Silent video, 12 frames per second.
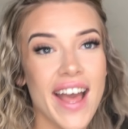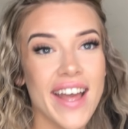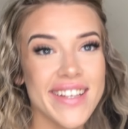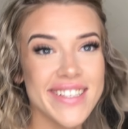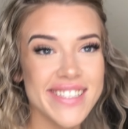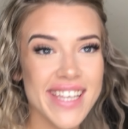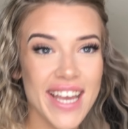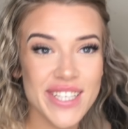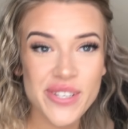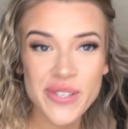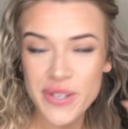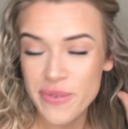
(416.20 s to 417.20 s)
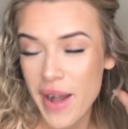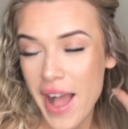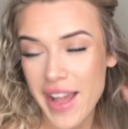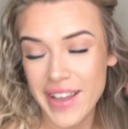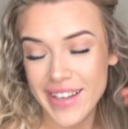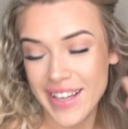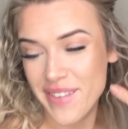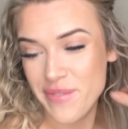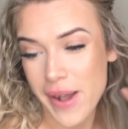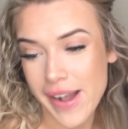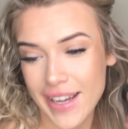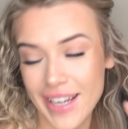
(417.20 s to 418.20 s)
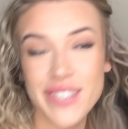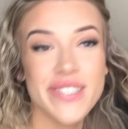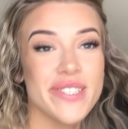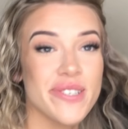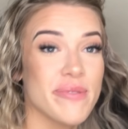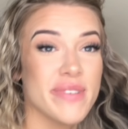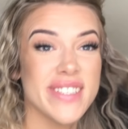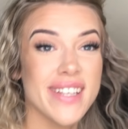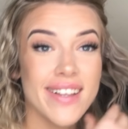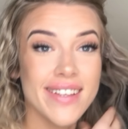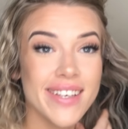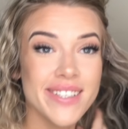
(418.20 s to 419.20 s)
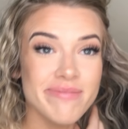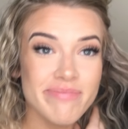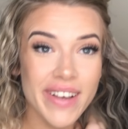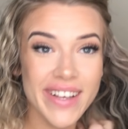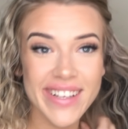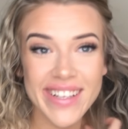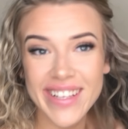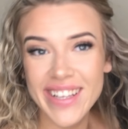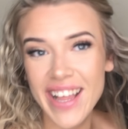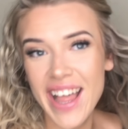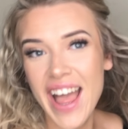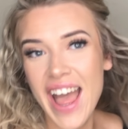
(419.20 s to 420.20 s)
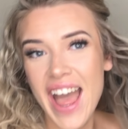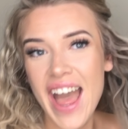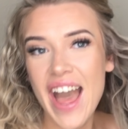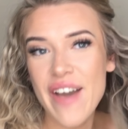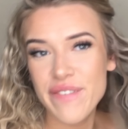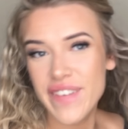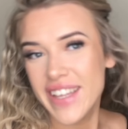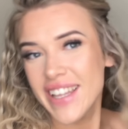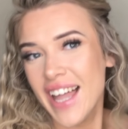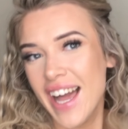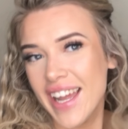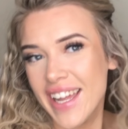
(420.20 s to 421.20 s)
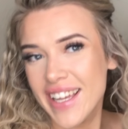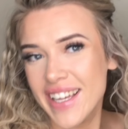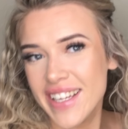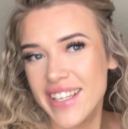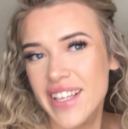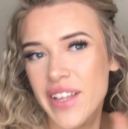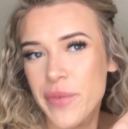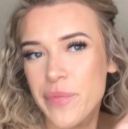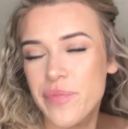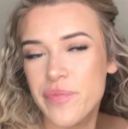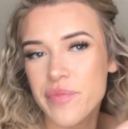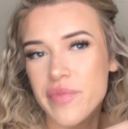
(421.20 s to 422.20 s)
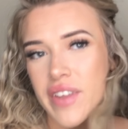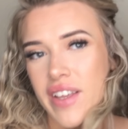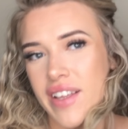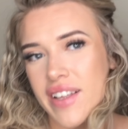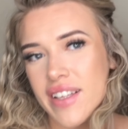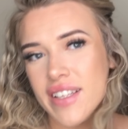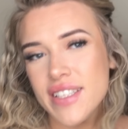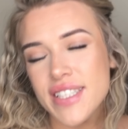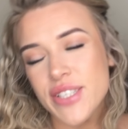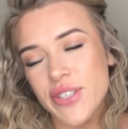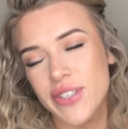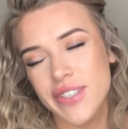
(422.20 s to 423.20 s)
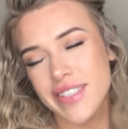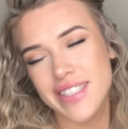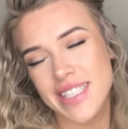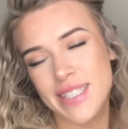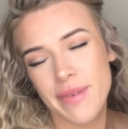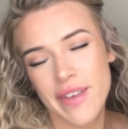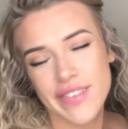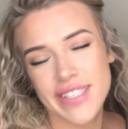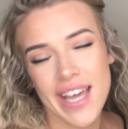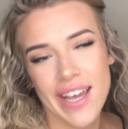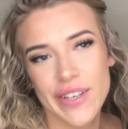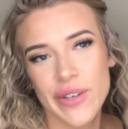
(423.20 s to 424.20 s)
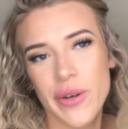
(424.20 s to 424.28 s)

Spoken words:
and I don't know why, but I just don't want to tell you. I feel like, so this is a bit of a side